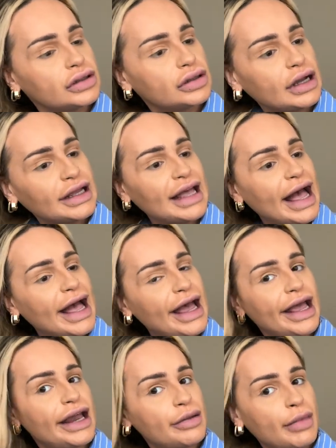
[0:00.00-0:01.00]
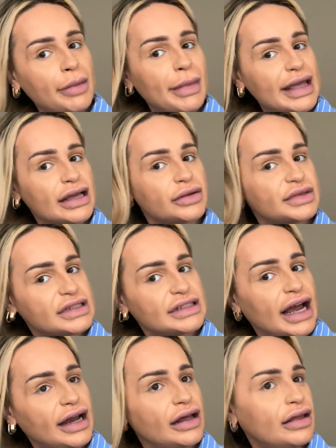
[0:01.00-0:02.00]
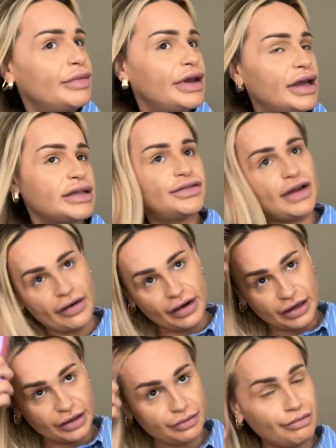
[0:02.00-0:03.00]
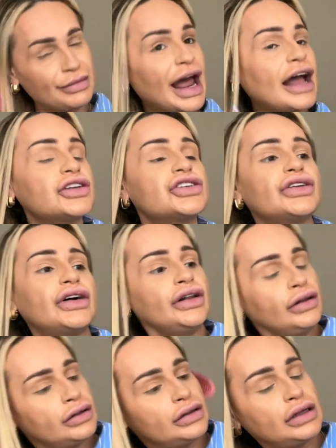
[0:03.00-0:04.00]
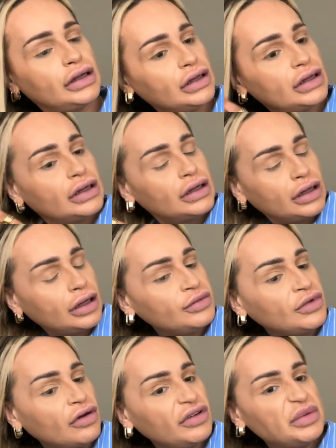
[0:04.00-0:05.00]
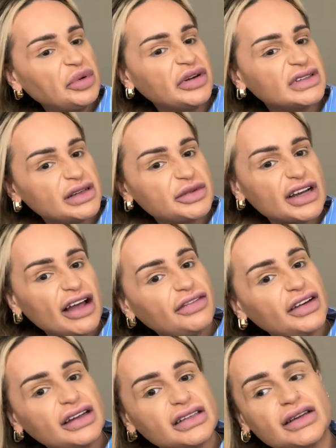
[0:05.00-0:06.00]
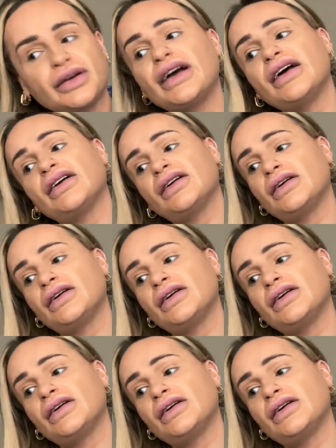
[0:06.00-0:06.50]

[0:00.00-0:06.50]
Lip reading: Again, my makeup style at the minute is very natural. I'm not really putting too much effort into it.